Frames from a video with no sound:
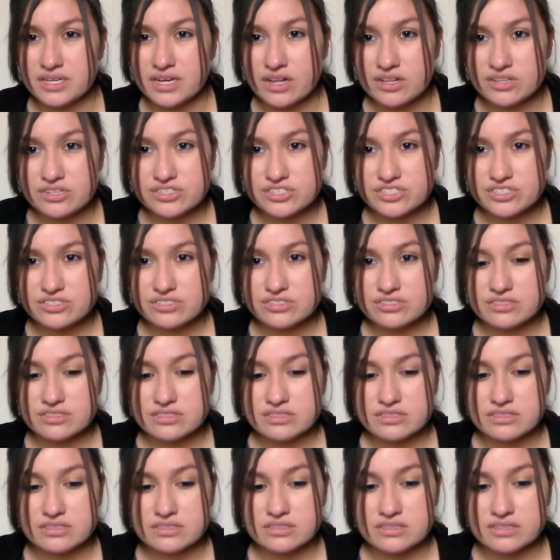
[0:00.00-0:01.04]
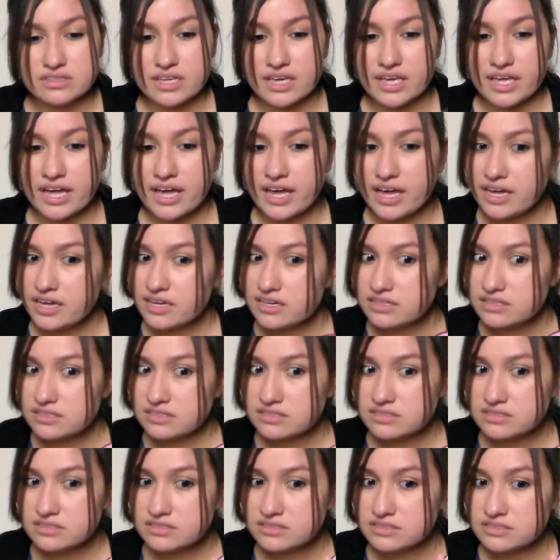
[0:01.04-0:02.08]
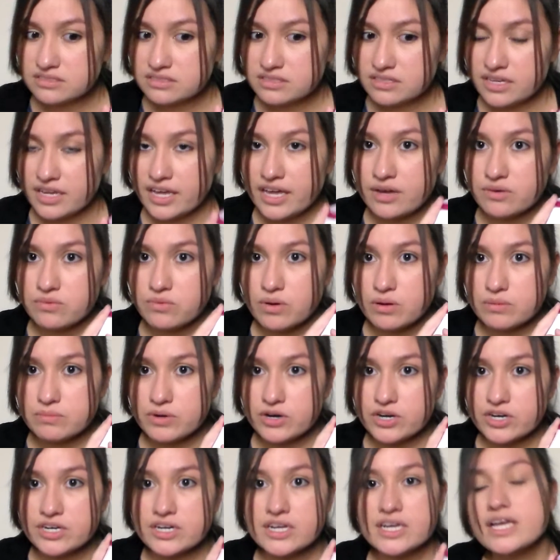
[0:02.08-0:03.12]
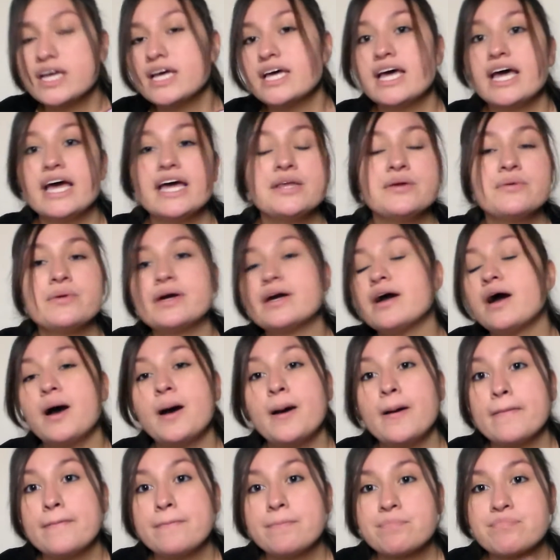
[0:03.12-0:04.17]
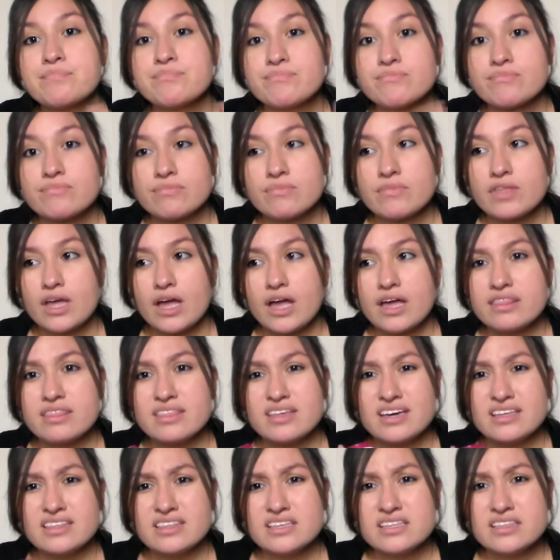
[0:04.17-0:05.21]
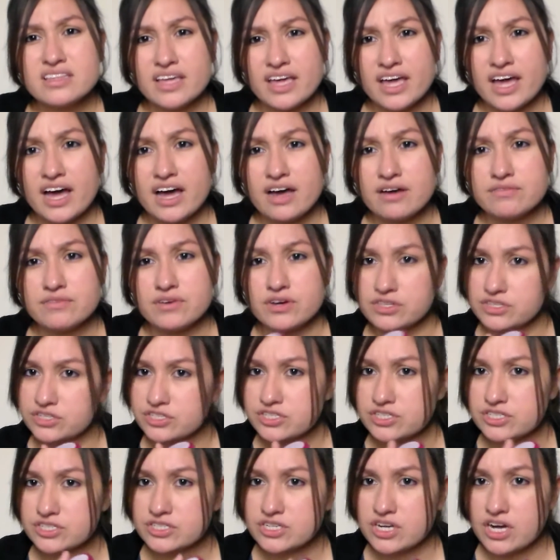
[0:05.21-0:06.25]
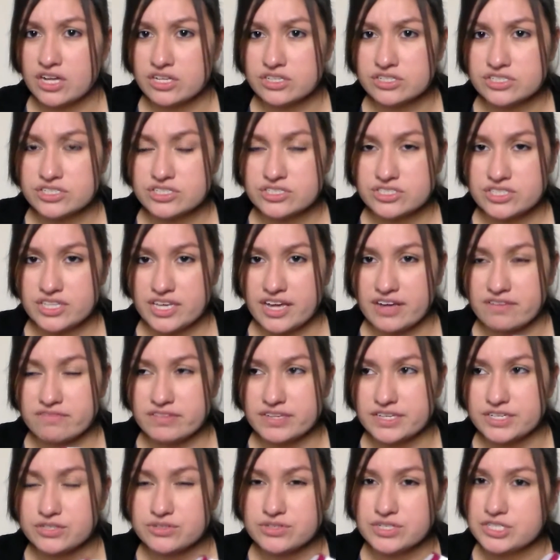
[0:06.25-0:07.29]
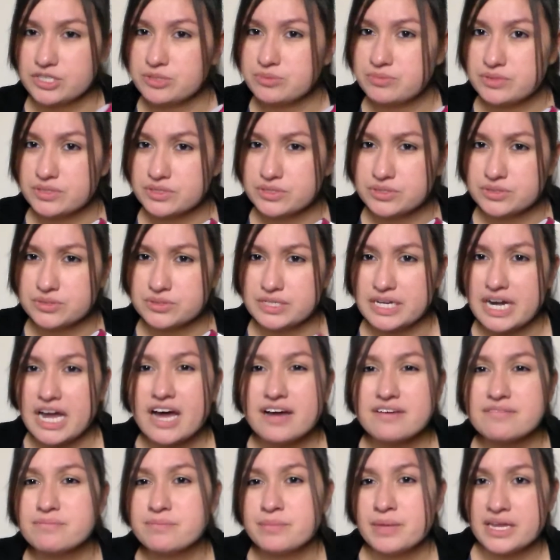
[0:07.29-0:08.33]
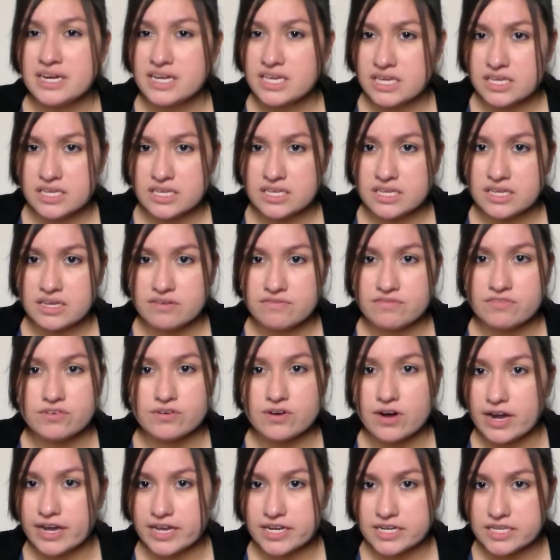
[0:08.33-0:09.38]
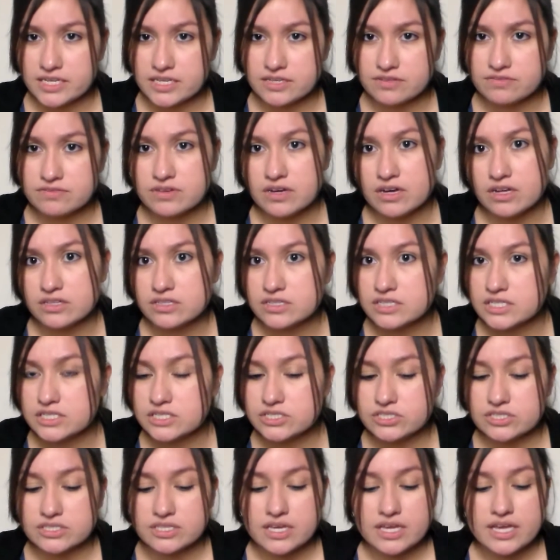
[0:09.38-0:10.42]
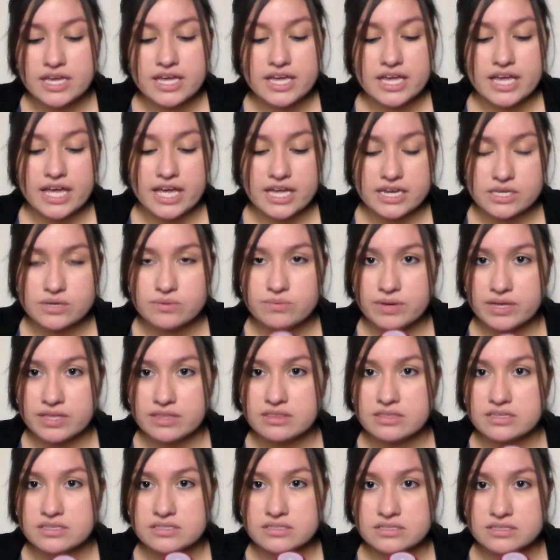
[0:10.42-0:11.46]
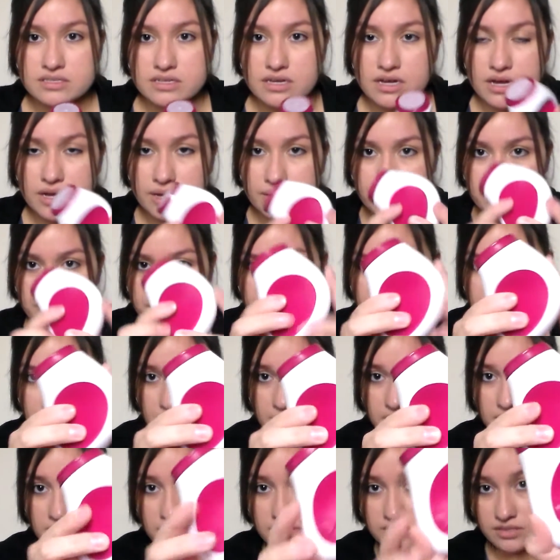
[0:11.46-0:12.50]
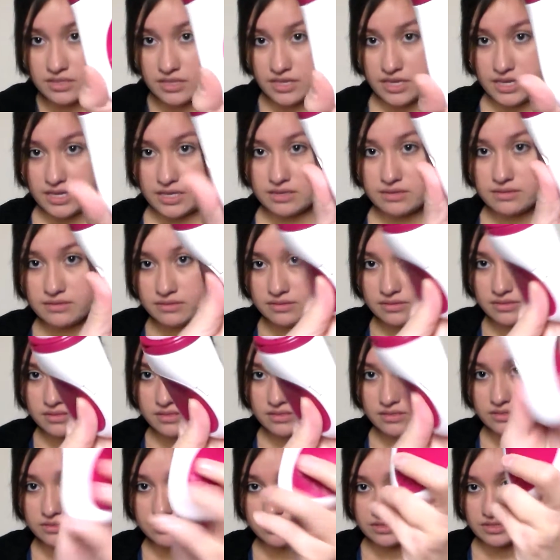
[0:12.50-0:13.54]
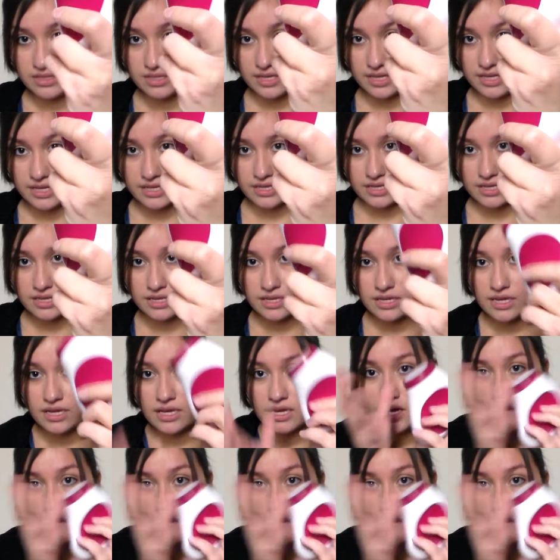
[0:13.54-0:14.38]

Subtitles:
only colors they had at Walmart. Anyway, I think they have other colors. They have like green or blue, not many variety of colors. Anyway, this little thing,